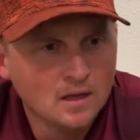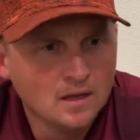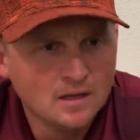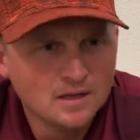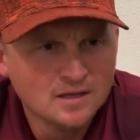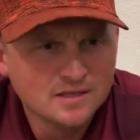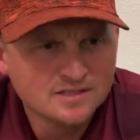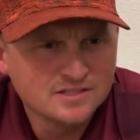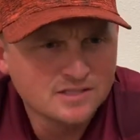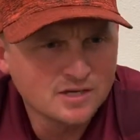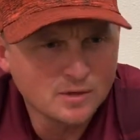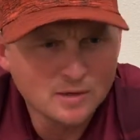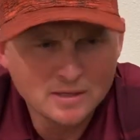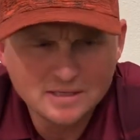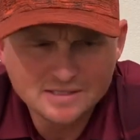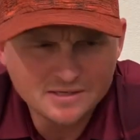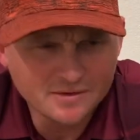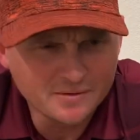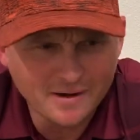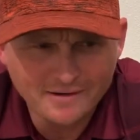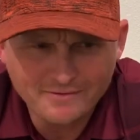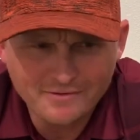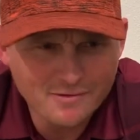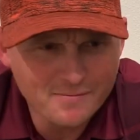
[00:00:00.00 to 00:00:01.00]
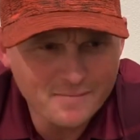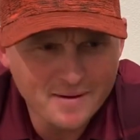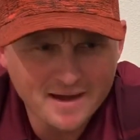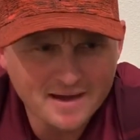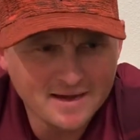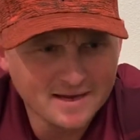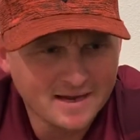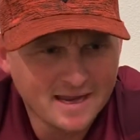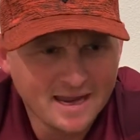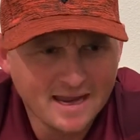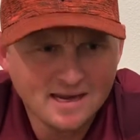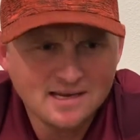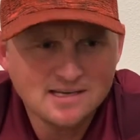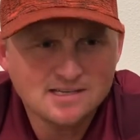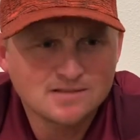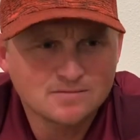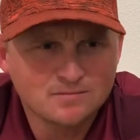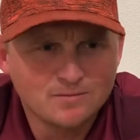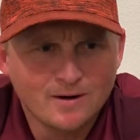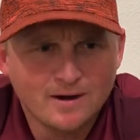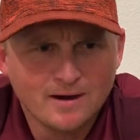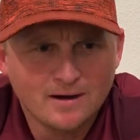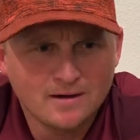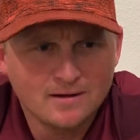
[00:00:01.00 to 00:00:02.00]
So has there ever been a case
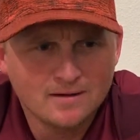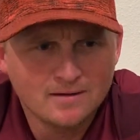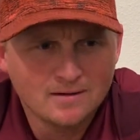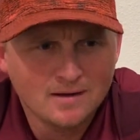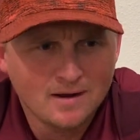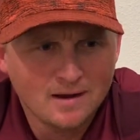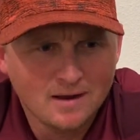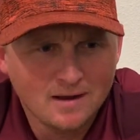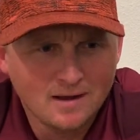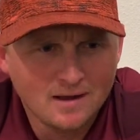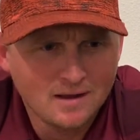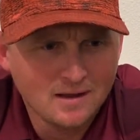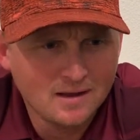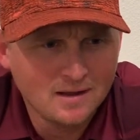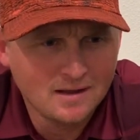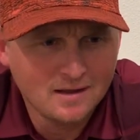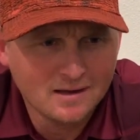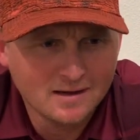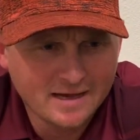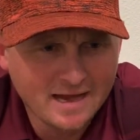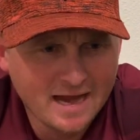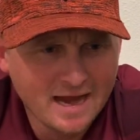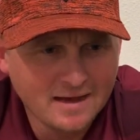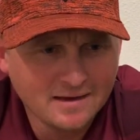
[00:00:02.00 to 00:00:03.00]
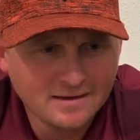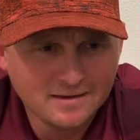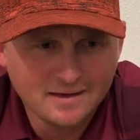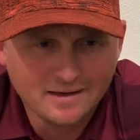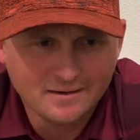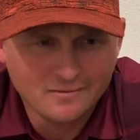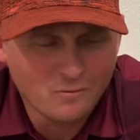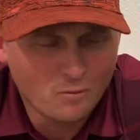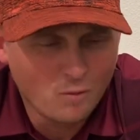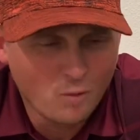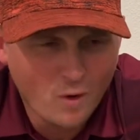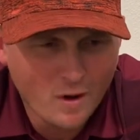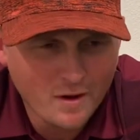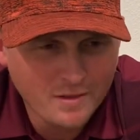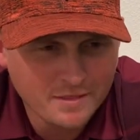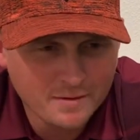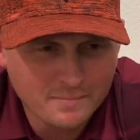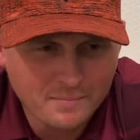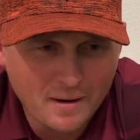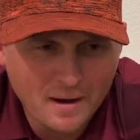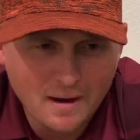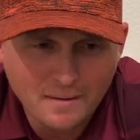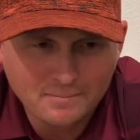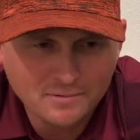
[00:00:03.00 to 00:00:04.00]
where a candidate won the
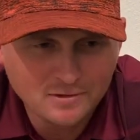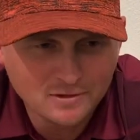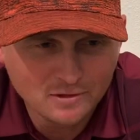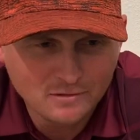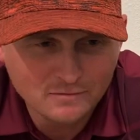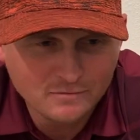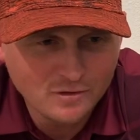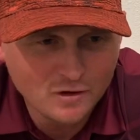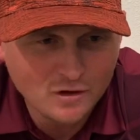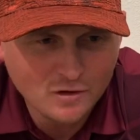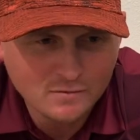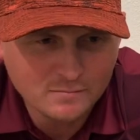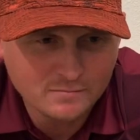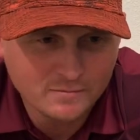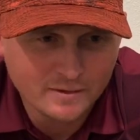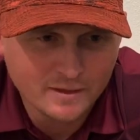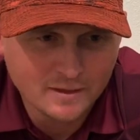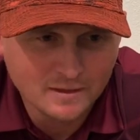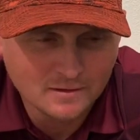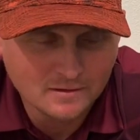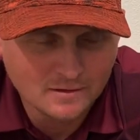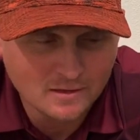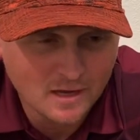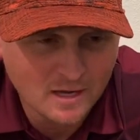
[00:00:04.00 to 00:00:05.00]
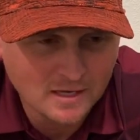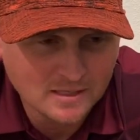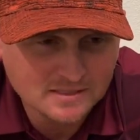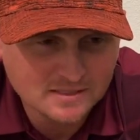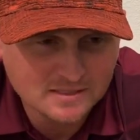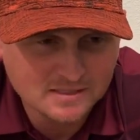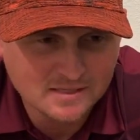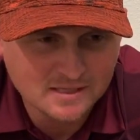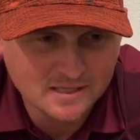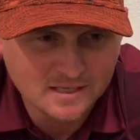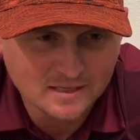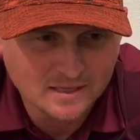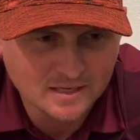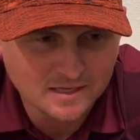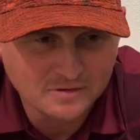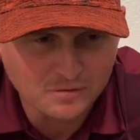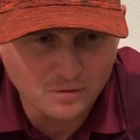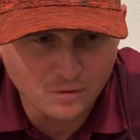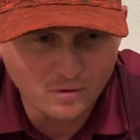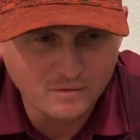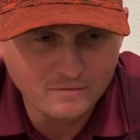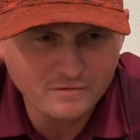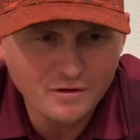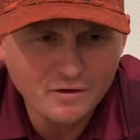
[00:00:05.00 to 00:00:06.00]
popular vote but lost the
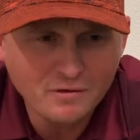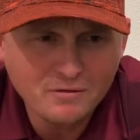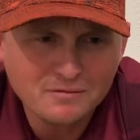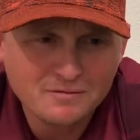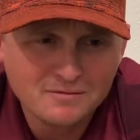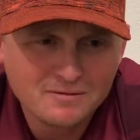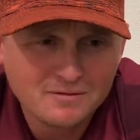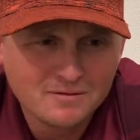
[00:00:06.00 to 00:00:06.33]
electoral vote?